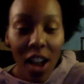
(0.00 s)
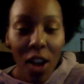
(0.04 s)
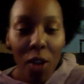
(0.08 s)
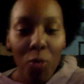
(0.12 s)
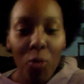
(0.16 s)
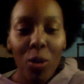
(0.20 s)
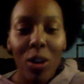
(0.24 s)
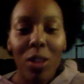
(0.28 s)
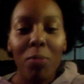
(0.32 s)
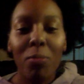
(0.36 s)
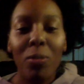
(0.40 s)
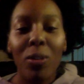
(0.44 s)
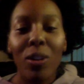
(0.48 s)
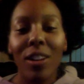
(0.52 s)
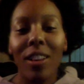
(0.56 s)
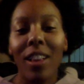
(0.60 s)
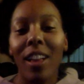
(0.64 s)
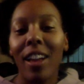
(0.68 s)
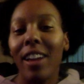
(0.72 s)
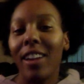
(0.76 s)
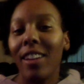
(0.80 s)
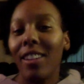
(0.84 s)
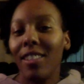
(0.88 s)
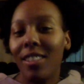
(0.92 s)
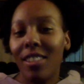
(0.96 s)
with more
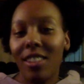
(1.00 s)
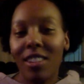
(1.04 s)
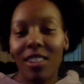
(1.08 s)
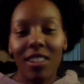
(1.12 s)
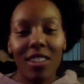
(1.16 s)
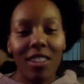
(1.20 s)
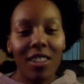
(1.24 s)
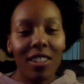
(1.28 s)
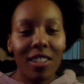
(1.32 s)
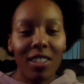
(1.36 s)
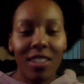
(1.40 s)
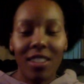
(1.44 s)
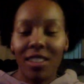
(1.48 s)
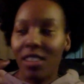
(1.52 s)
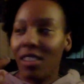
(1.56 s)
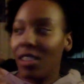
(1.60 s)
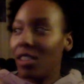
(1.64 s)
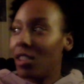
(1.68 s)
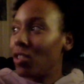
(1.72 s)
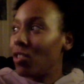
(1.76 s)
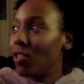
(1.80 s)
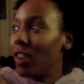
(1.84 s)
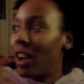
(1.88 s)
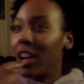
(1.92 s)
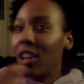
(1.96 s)
light, because this
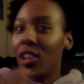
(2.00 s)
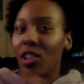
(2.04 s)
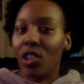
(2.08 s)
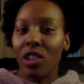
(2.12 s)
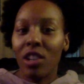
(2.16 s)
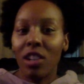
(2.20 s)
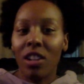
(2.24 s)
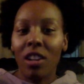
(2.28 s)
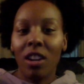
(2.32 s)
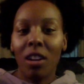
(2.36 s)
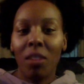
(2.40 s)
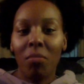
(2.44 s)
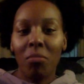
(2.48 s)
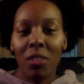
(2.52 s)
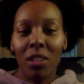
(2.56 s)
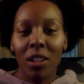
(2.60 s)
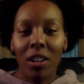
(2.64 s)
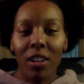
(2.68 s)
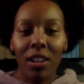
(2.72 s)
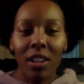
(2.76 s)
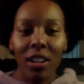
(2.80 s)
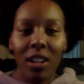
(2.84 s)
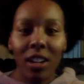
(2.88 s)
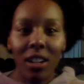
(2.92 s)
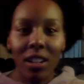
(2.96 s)
is ratchet. I'm
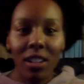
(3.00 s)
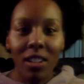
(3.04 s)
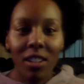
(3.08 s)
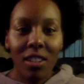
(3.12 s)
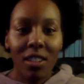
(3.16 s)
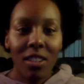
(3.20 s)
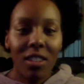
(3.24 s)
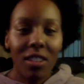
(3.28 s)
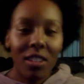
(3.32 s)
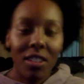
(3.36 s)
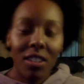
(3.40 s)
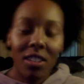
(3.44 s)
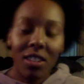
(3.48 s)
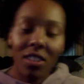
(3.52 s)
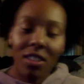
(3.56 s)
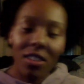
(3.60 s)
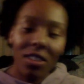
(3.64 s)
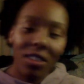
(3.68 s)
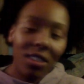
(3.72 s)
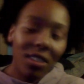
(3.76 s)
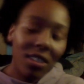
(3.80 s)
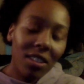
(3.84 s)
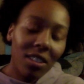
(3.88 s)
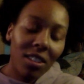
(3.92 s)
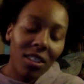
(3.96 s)
sorry guys, this
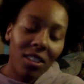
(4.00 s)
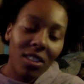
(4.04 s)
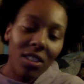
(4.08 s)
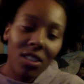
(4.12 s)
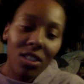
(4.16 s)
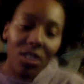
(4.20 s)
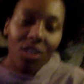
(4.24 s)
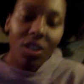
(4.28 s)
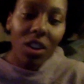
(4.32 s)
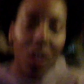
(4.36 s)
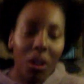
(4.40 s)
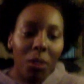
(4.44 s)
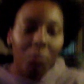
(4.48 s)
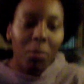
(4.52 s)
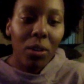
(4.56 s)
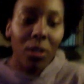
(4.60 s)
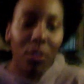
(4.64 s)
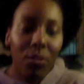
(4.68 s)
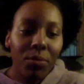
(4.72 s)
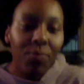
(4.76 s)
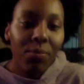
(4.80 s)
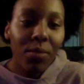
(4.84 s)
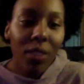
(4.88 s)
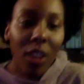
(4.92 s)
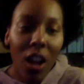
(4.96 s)
is horrible.
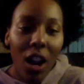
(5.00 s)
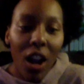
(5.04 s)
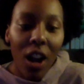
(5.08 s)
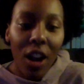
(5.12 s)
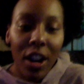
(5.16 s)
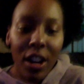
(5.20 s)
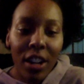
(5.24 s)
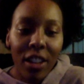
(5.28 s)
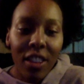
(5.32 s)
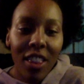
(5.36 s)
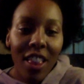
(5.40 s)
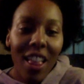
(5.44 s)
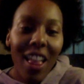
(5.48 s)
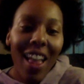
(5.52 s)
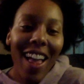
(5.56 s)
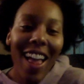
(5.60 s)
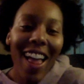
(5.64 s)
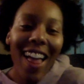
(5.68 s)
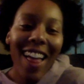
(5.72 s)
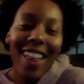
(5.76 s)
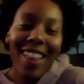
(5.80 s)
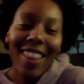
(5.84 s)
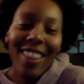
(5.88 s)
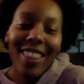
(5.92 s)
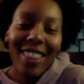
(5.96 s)
All right,
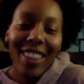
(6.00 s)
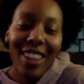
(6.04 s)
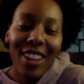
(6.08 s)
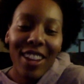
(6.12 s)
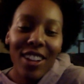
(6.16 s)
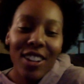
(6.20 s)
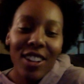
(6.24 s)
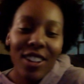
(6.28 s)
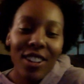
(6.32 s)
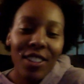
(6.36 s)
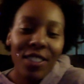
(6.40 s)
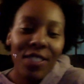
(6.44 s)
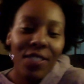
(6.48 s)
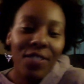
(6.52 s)
later.